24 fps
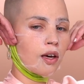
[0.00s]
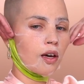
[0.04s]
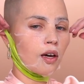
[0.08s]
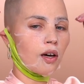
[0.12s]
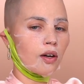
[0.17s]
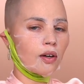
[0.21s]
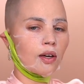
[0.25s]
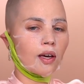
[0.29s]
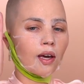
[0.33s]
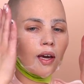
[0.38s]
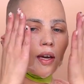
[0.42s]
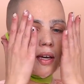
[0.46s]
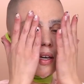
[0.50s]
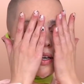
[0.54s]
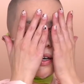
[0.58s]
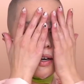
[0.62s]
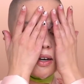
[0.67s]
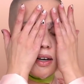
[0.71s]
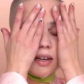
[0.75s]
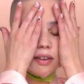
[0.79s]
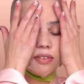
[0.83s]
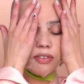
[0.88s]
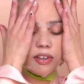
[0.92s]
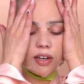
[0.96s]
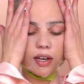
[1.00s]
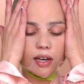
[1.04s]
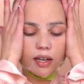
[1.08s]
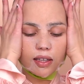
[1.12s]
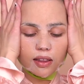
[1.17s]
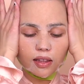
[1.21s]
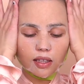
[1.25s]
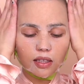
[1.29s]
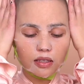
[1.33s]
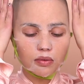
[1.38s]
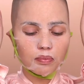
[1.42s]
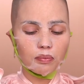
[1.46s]
Okay, I've
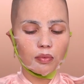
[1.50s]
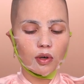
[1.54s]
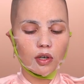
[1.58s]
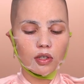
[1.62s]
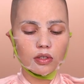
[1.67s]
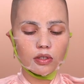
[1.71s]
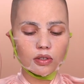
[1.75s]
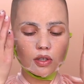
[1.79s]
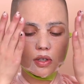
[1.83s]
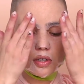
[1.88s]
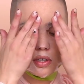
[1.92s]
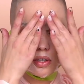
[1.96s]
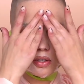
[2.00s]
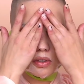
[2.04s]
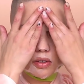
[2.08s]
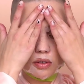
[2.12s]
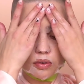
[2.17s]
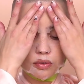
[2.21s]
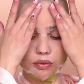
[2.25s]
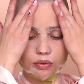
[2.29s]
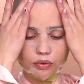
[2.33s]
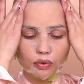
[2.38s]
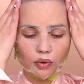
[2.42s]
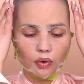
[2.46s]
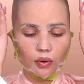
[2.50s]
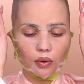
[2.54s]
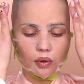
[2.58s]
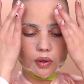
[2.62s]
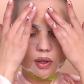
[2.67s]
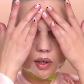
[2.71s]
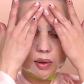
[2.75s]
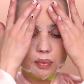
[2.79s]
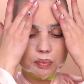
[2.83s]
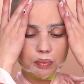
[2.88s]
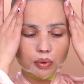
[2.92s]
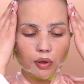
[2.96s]
had this mask on for
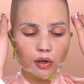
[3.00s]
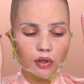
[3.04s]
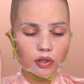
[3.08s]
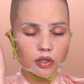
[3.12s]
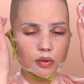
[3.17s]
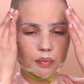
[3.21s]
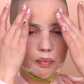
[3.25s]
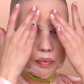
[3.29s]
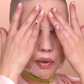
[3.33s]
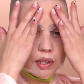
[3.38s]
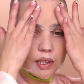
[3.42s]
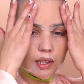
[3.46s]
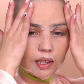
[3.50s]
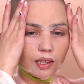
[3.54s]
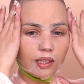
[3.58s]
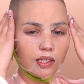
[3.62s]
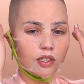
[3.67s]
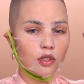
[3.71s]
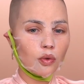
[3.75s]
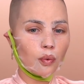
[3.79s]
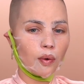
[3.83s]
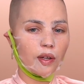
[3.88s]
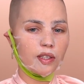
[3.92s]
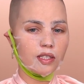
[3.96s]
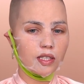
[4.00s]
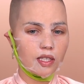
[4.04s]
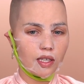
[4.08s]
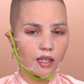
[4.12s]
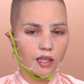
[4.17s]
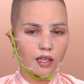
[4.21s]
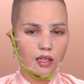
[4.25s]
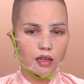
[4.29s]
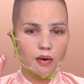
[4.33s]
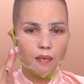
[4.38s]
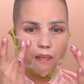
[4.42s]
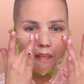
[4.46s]
approximately
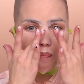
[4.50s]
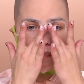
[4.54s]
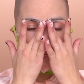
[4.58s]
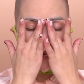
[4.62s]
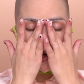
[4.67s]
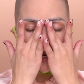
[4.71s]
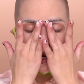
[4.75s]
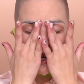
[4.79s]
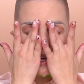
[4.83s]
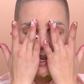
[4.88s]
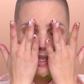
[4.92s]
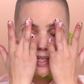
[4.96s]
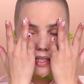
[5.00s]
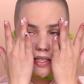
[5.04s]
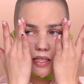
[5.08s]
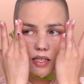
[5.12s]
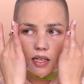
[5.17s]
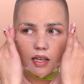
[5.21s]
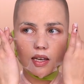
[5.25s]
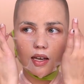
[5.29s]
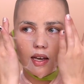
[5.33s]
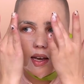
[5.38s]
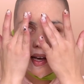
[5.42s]
20 minutes,